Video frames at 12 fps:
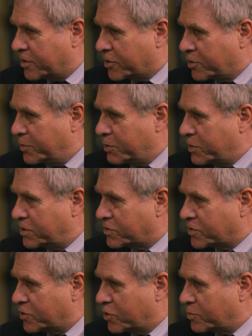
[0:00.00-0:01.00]

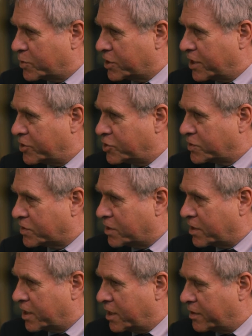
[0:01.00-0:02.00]
commitments and obligations that
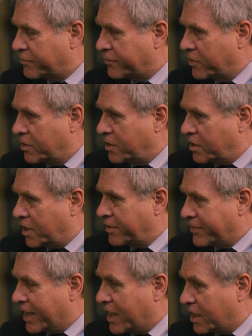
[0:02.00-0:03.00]

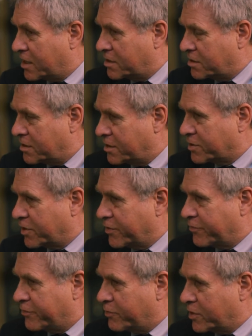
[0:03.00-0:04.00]
I've had as
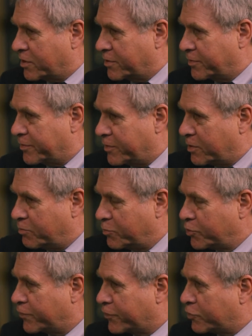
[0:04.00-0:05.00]
I've
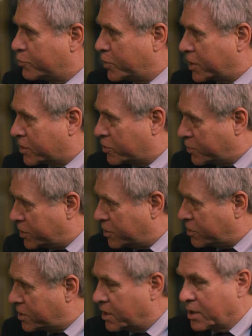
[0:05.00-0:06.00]
moved through my career.